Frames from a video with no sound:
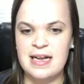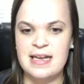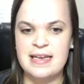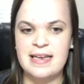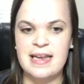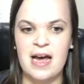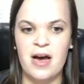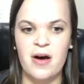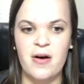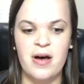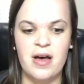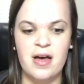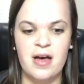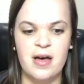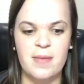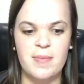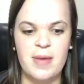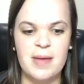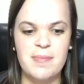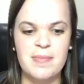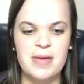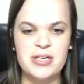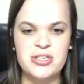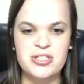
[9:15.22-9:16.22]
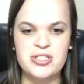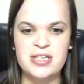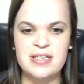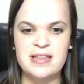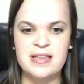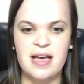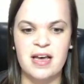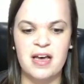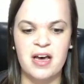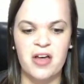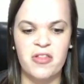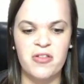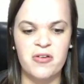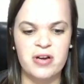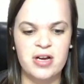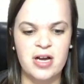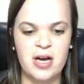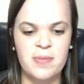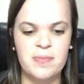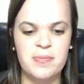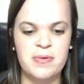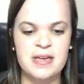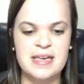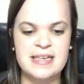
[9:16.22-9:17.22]
Now, I mentioned that other
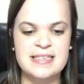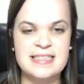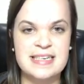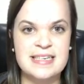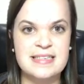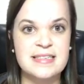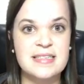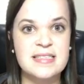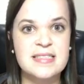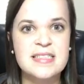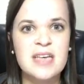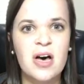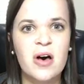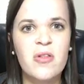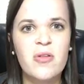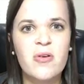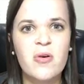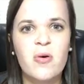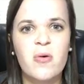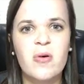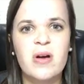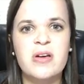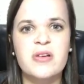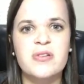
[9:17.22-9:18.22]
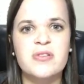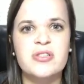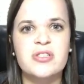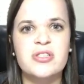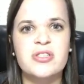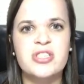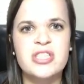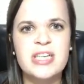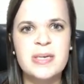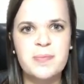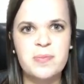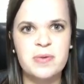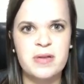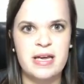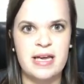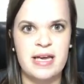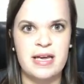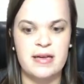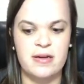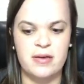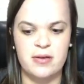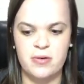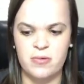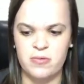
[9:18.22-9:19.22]
companies get to sell their oils
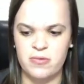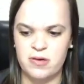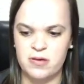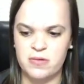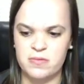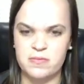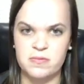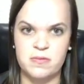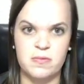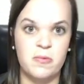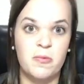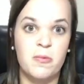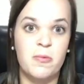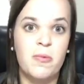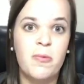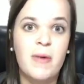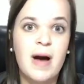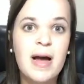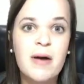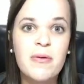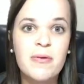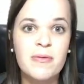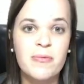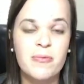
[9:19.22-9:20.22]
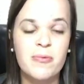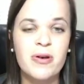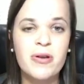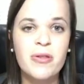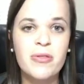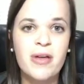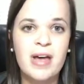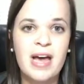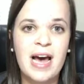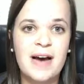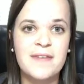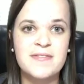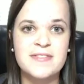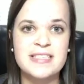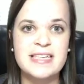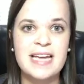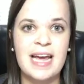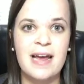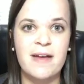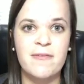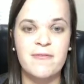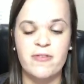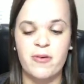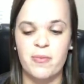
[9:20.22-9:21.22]
cheaply. Well, what do they have to
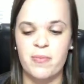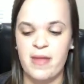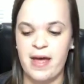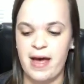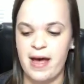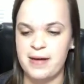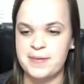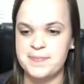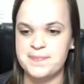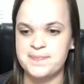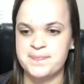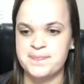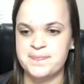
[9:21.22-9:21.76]
gain from that?